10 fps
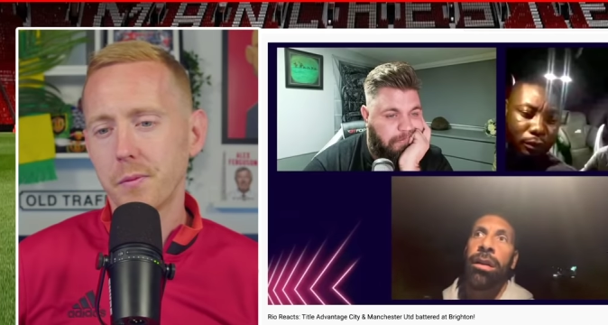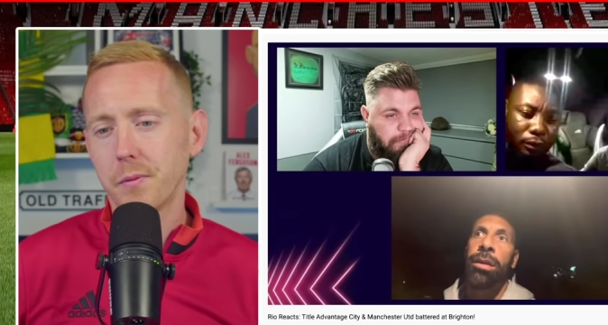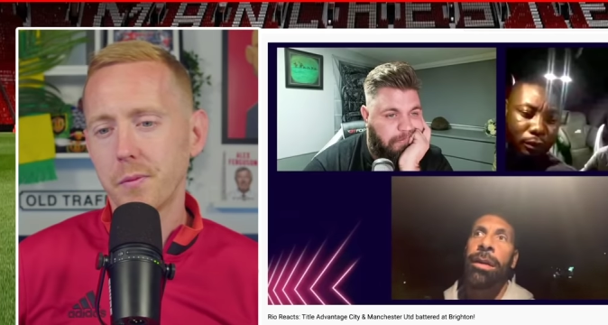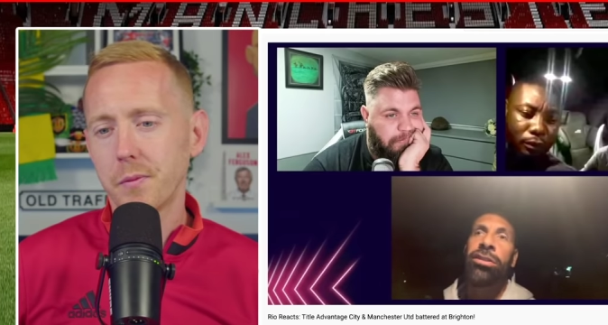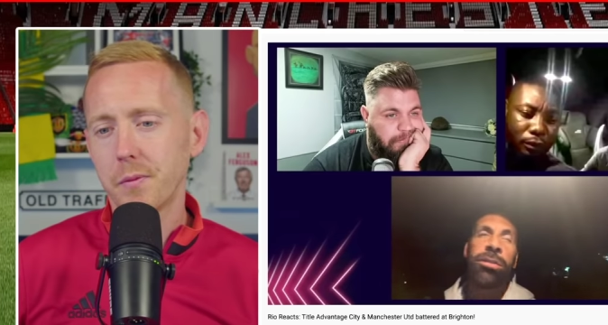
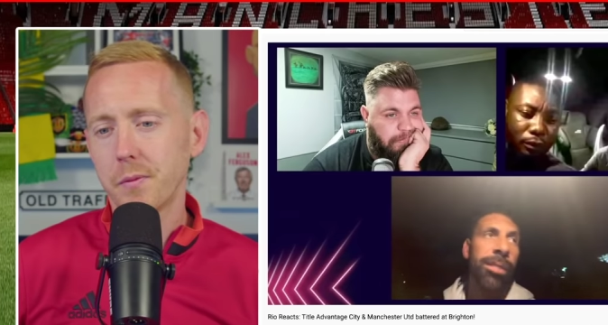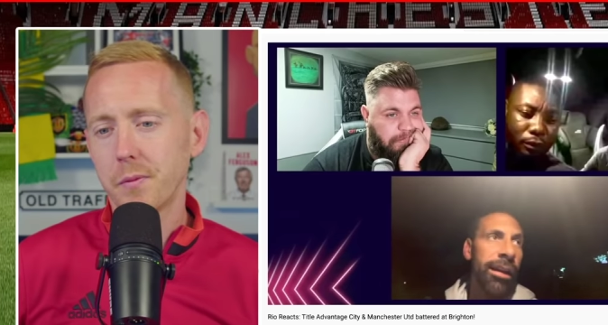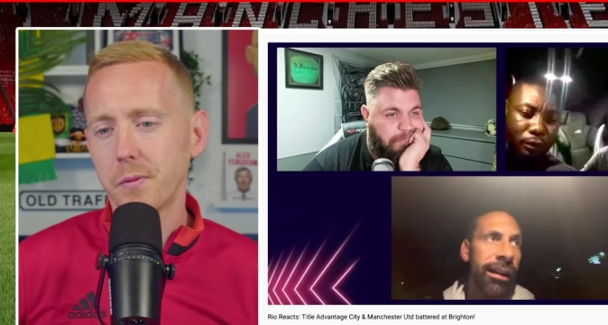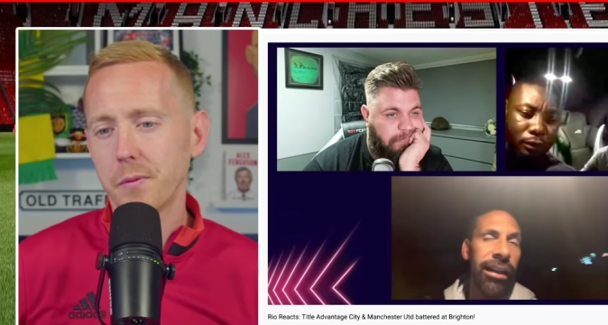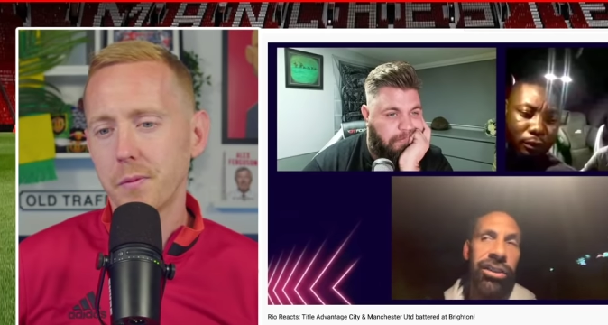Speaker 1: Imagine
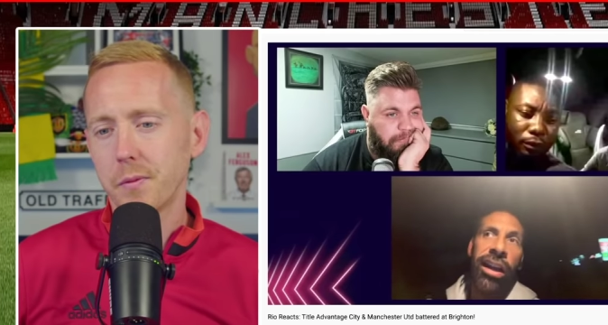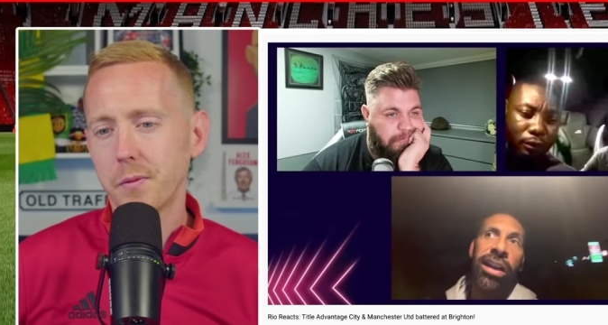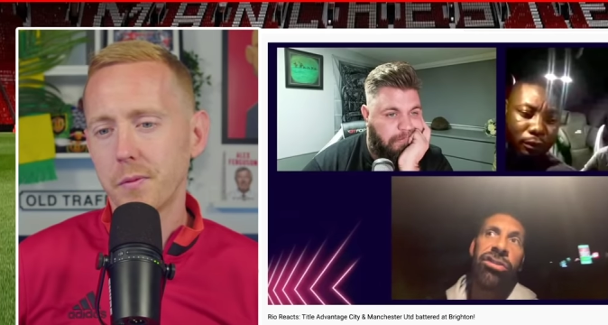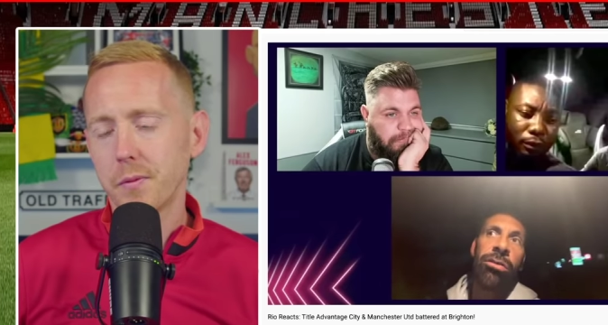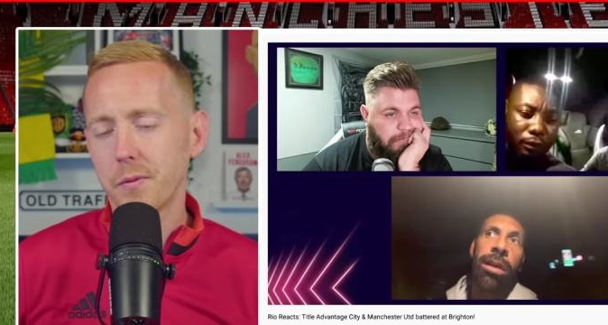being in that
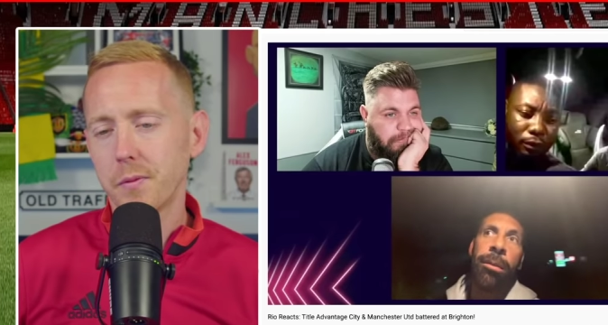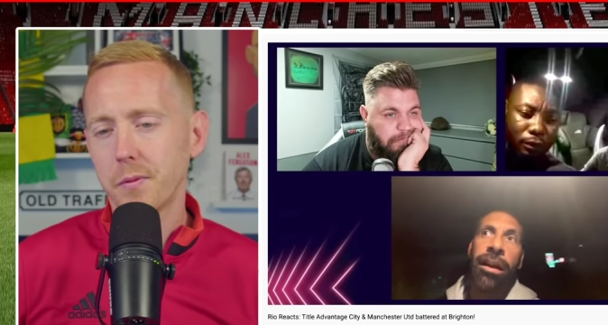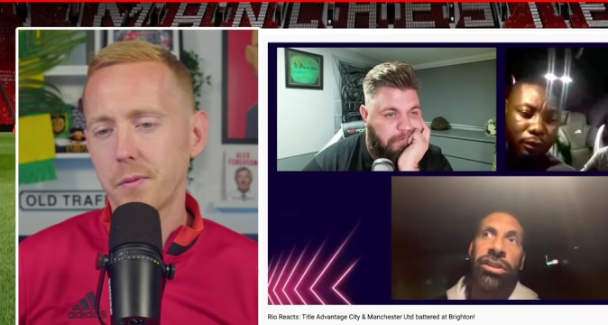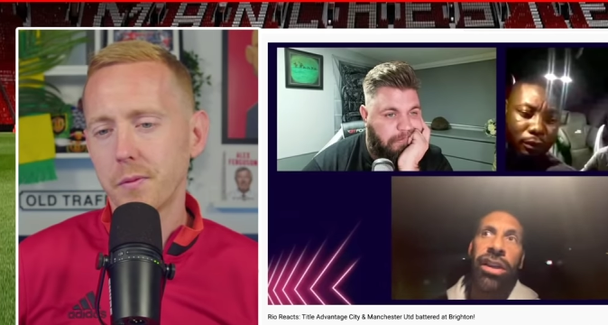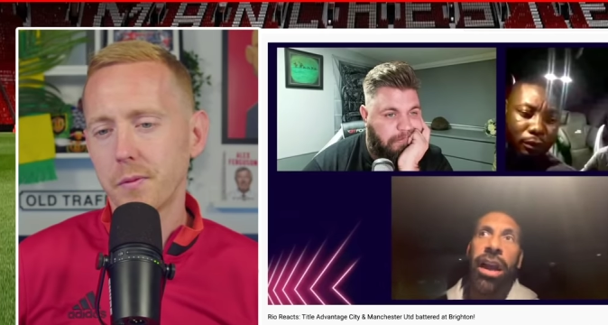change room and a
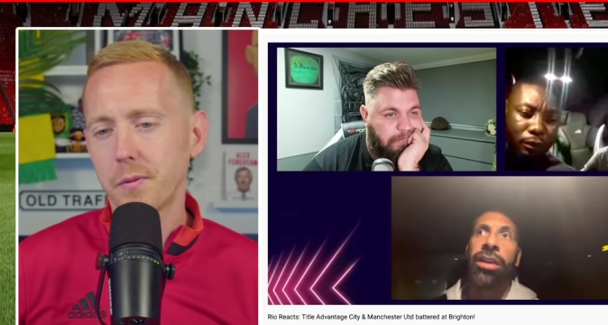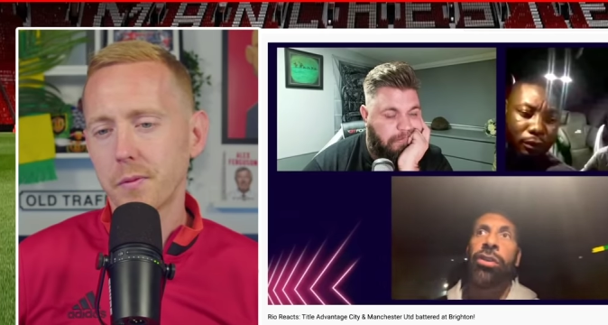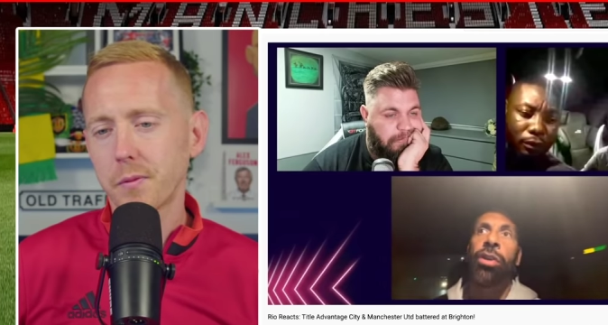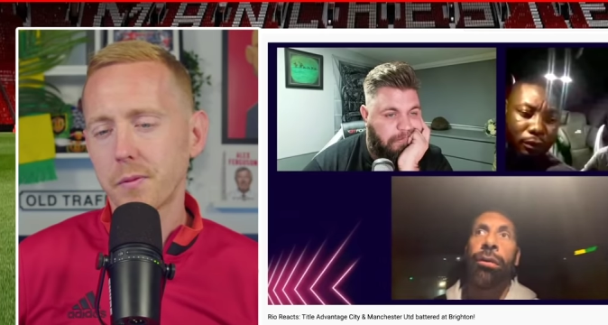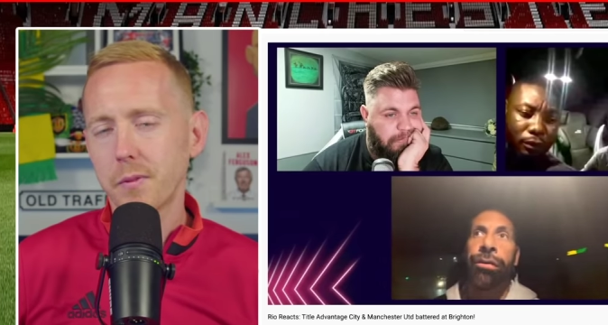man shouting,
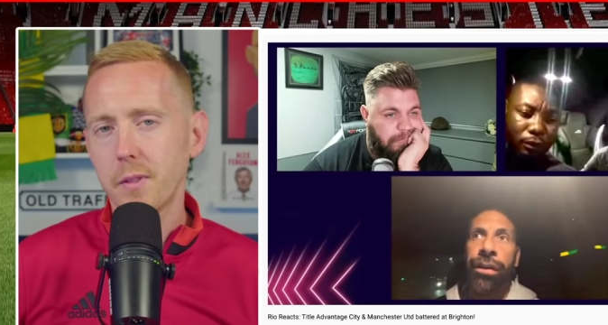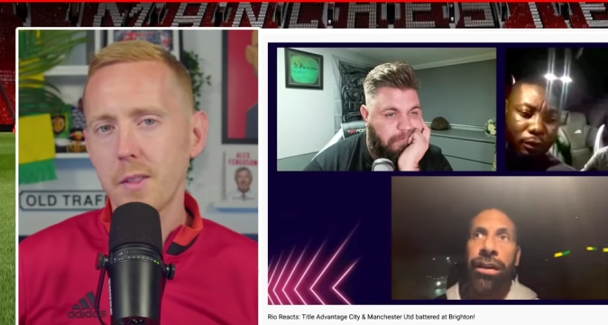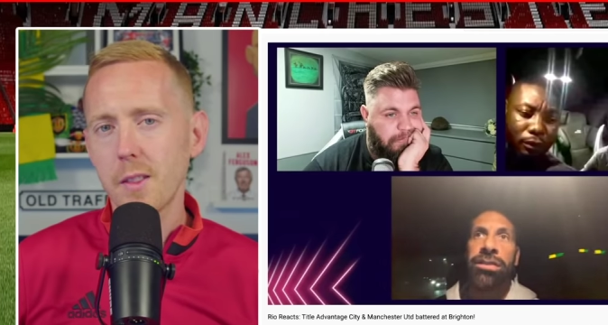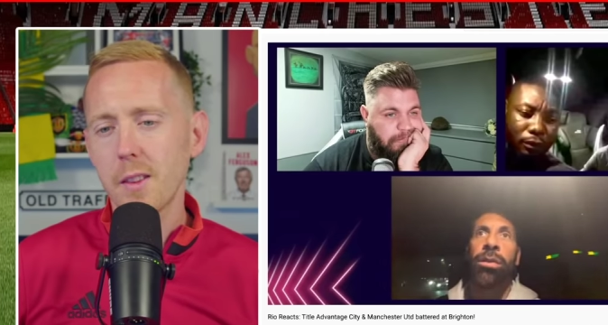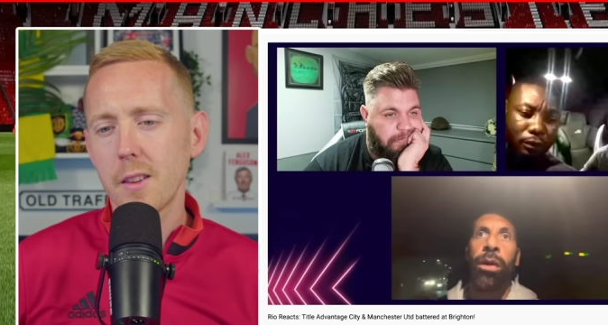you're not
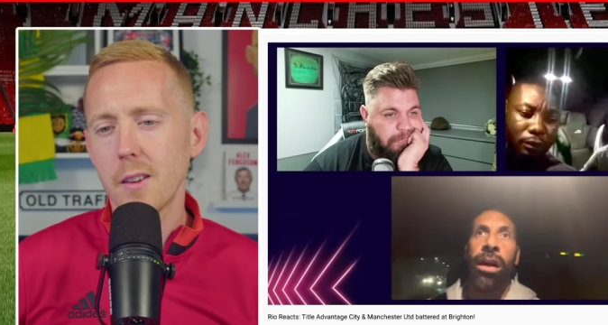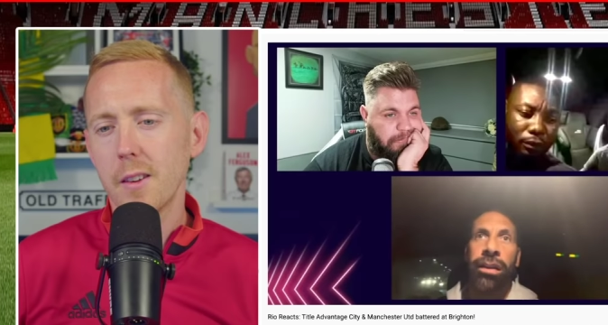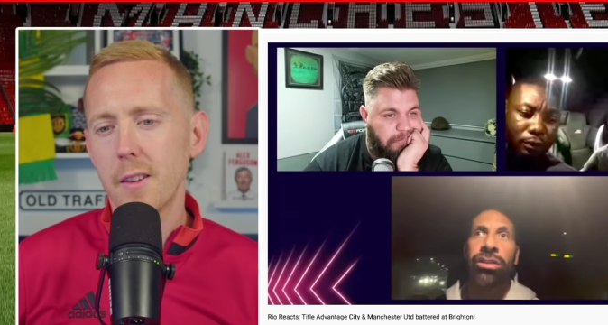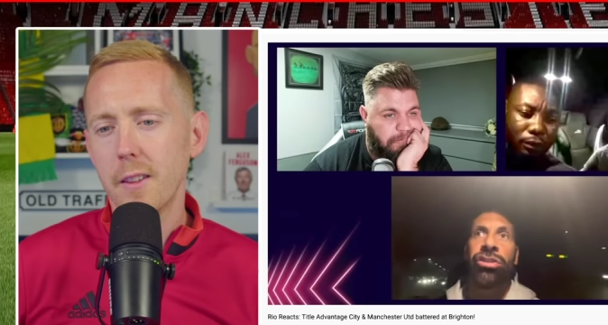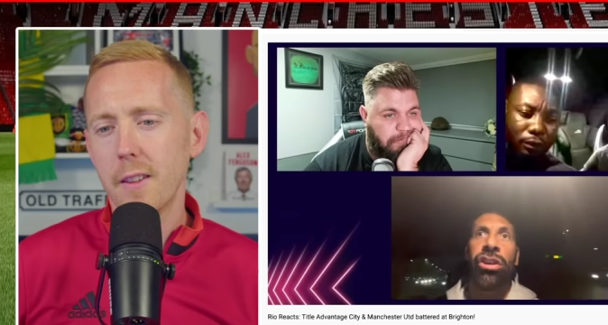fit to
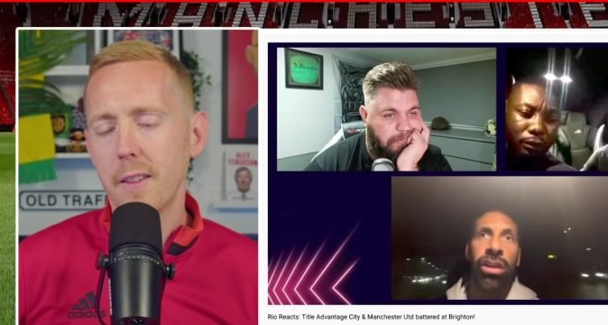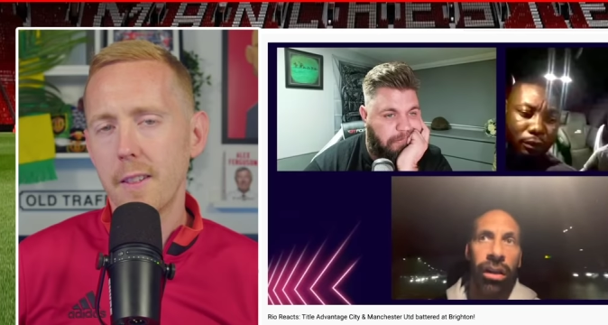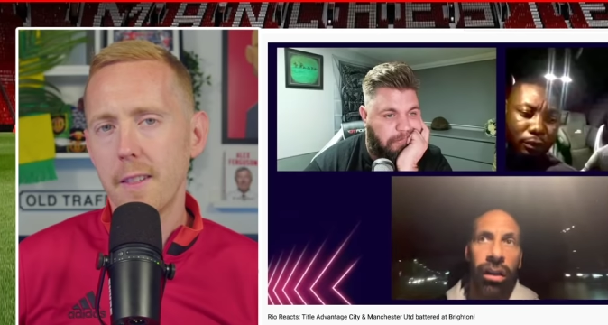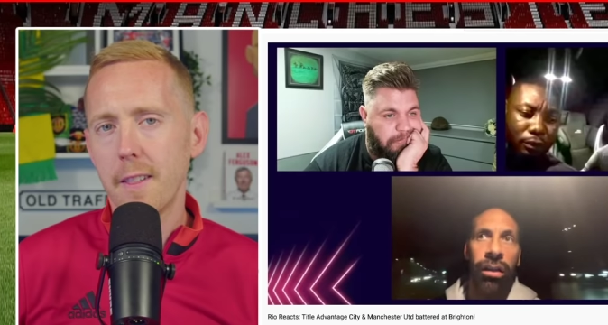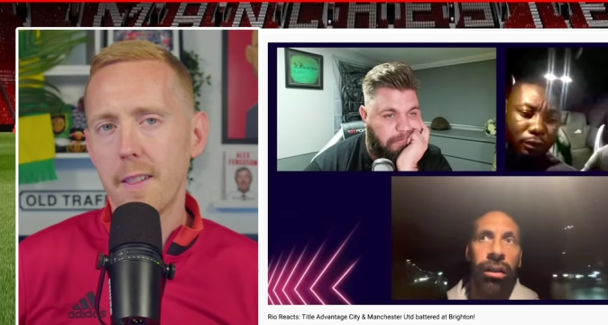wear the shirt.